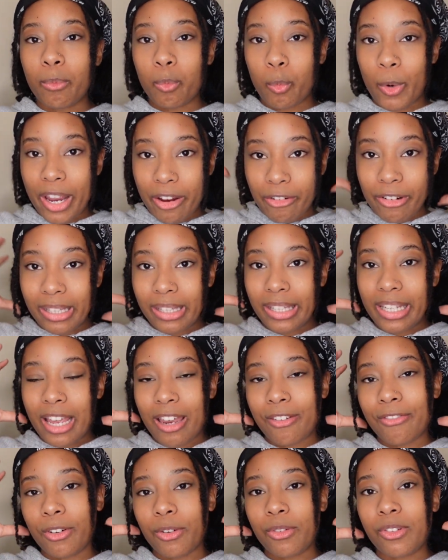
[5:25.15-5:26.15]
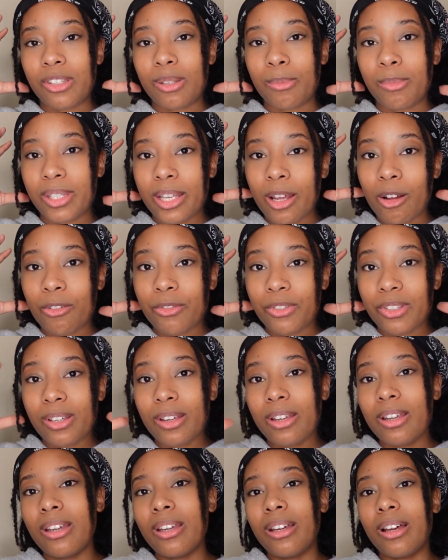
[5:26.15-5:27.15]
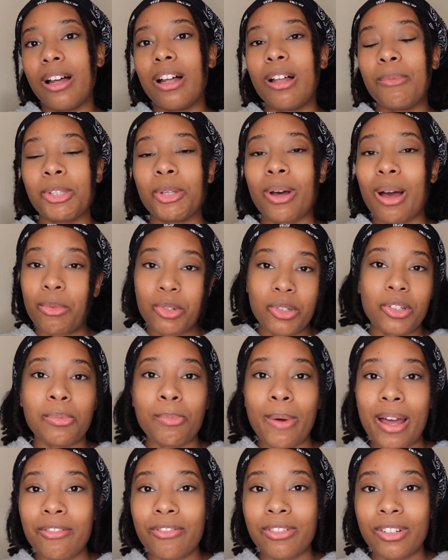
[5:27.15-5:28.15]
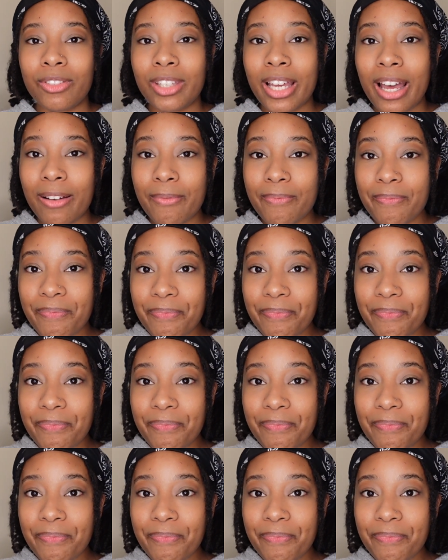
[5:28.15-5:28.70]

wearing the headphones themselves. So I was just mindful of that.